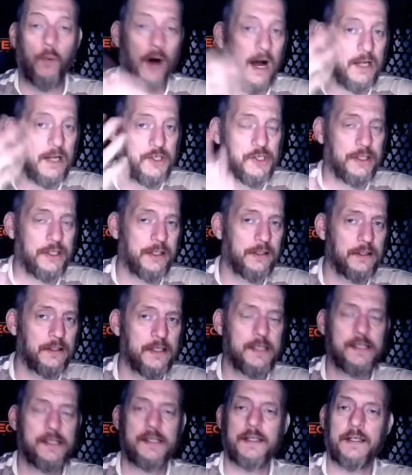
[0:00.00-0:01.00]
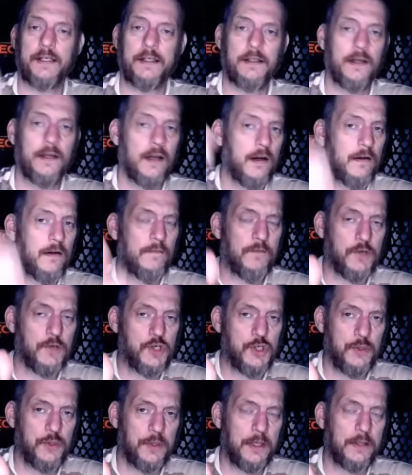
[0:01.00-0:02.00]
watching and listening, for
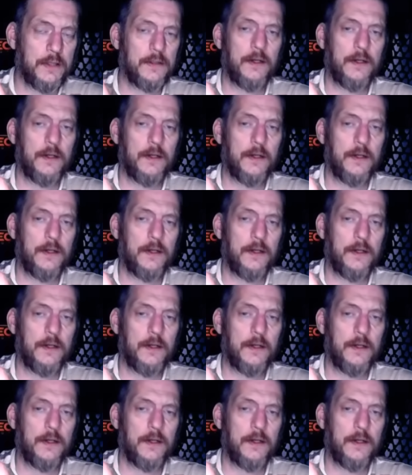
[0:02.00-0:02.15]
shooting